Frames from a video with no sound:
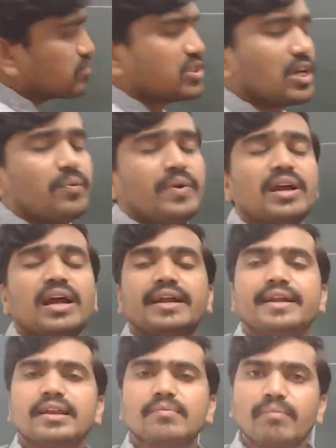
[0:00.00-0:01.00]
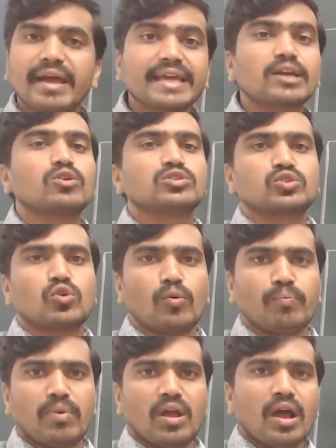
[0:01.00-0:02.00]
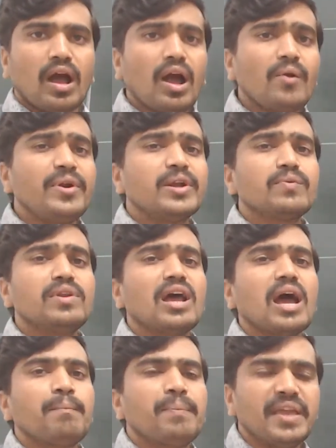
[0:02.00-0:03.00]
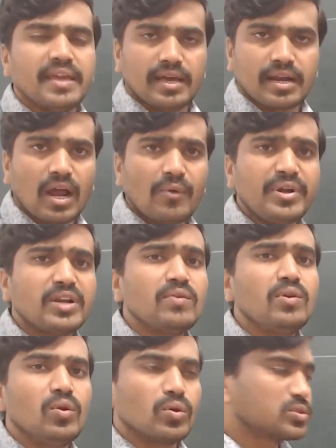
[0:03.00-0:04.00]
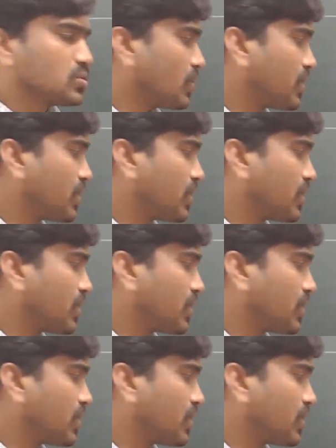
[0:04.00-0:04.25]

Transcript: observing under microscope, how it will appear, how it will look,